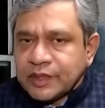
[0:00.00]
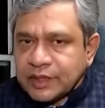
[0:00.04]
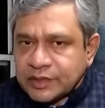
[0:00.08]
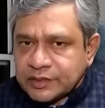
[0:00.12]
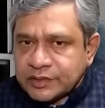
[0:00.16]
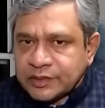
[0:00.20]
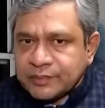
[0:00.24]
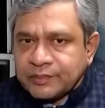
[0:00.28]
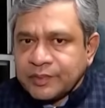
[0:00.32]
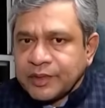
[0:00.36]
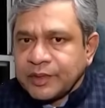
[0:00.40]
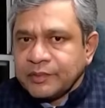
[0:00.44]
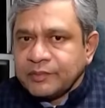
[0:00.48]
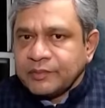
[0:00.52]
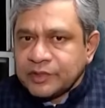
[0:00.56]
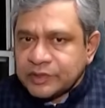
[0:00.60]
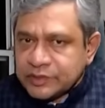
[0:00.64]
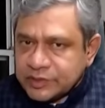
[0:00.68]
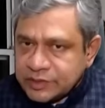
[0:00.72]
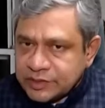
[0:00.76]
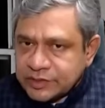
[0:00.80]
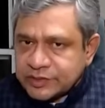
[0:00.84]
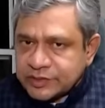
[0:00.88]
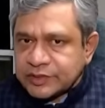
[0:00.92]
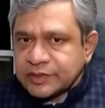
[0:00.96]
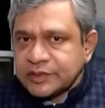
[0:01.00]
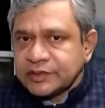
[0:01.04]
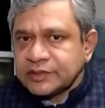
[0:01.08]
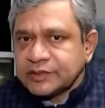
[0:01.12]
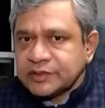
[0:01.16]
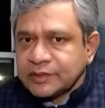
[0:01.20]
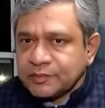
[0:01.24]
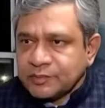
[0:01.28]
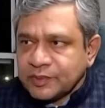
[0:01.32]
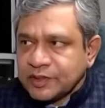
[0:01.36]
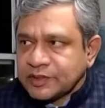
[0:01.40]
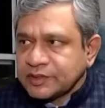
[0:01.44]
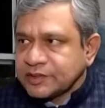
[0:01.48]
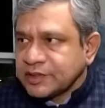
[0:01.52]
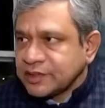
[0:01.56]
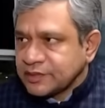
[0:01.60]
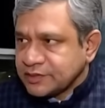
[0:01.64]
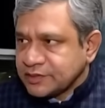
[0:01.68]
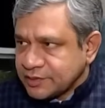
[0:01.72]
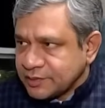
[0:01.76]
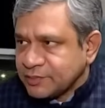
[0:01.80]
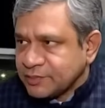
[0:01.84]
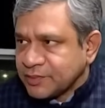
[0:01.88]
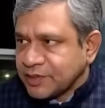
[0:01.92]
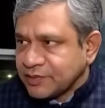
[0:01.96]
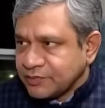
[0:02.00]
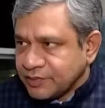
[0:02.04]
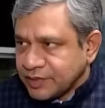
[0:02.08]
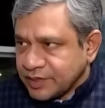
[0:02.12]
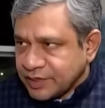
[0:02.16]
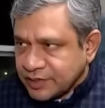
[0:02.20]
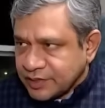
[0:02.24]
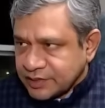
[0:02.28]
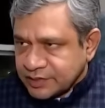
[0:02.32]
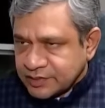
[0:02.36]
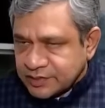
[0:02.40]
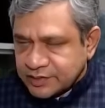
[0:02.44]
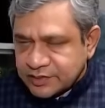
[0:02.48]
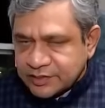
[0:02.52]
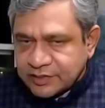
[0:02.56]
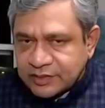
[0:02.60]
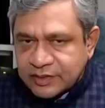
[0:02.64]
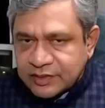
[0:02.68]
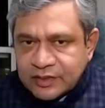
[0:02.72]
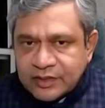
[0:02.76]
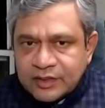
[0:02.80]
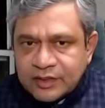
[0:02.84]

As our Prime Minister says, Sabka Saath, Sabka Vikas.